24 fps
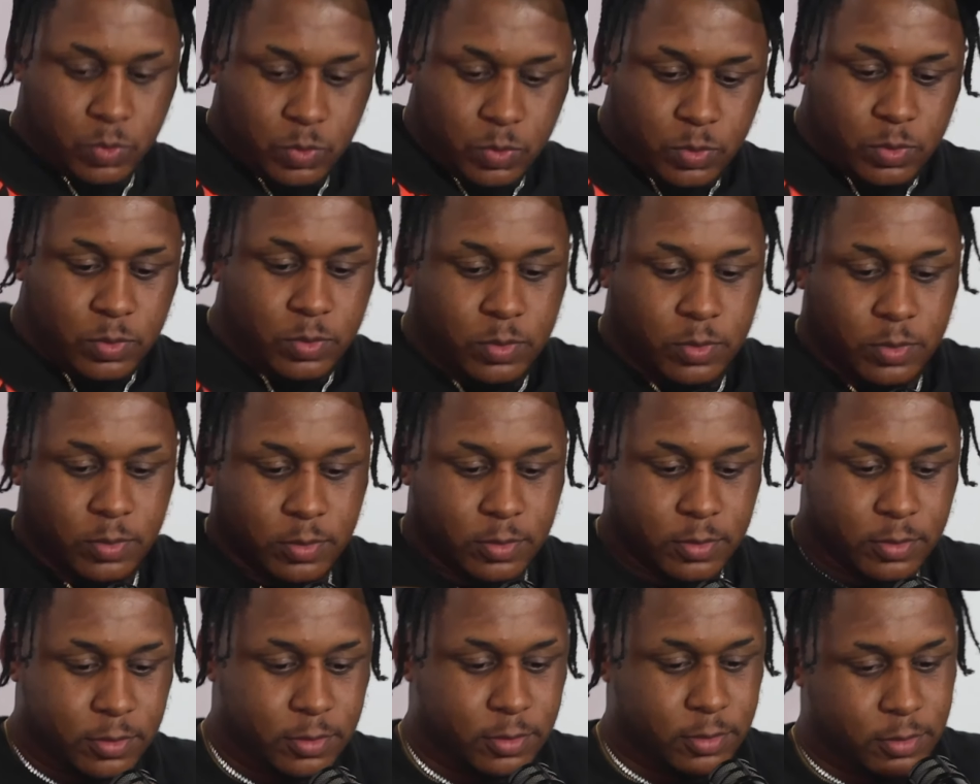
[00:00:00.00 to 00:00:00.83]
DJ
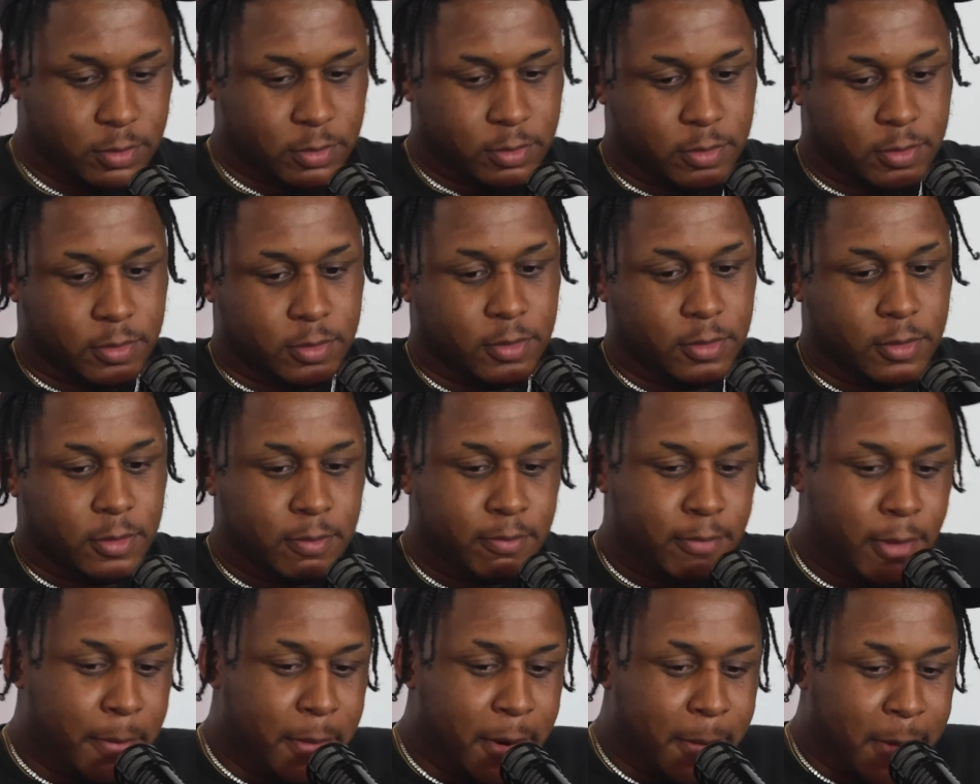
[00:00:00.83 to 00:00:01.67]
Metri Two Times.
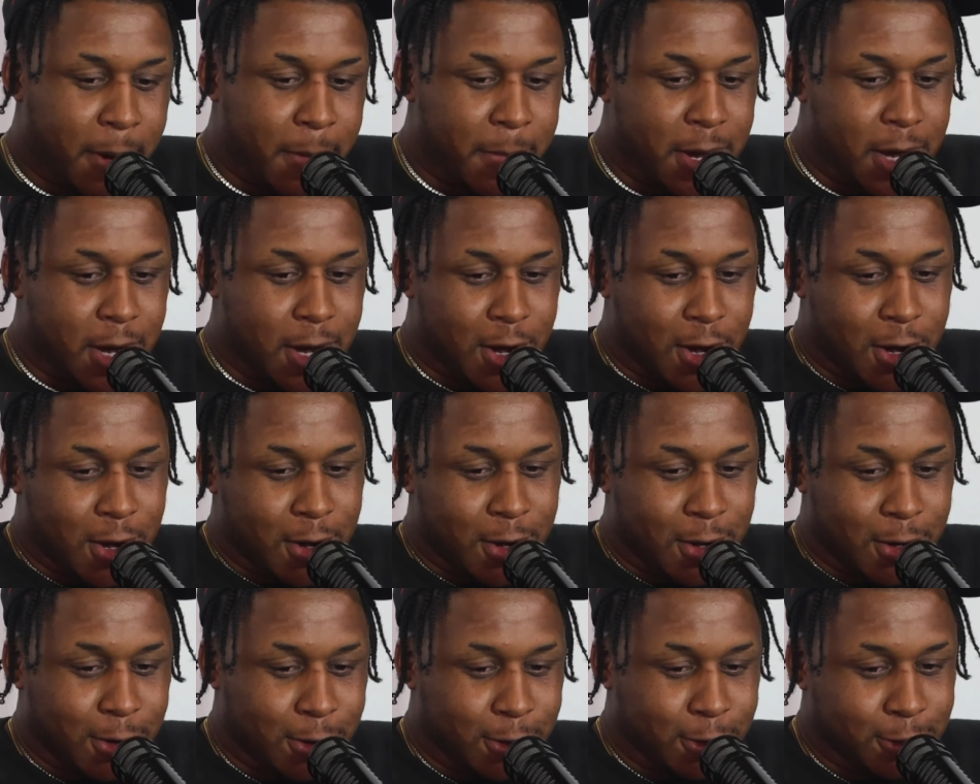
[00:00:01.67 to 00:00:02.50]

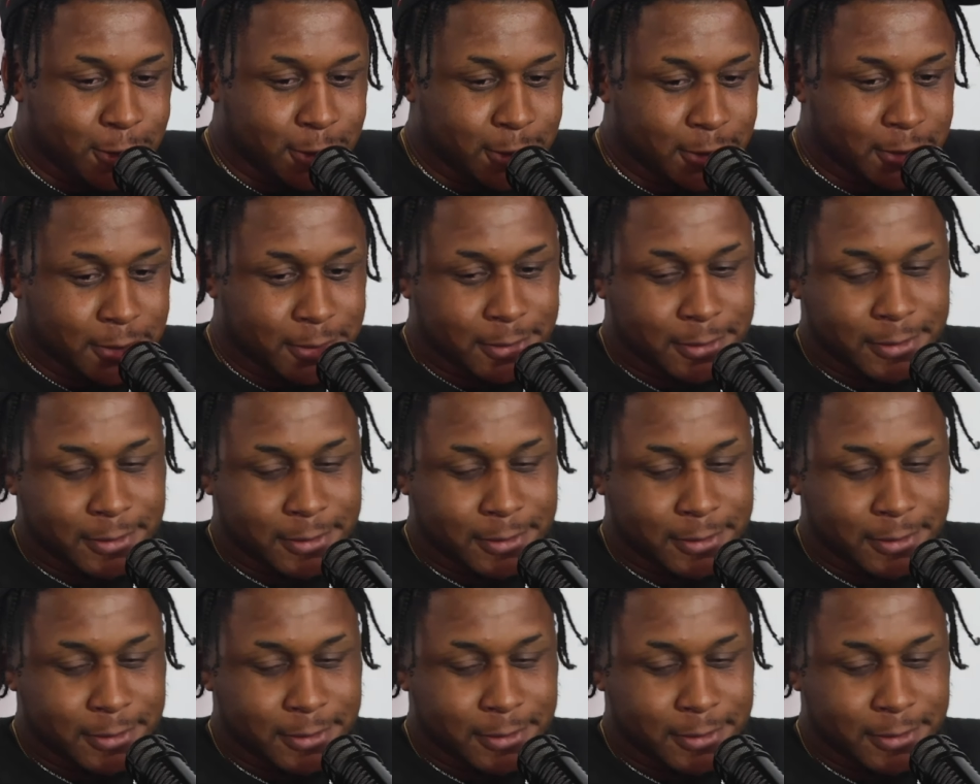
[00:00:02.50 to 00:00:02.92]
my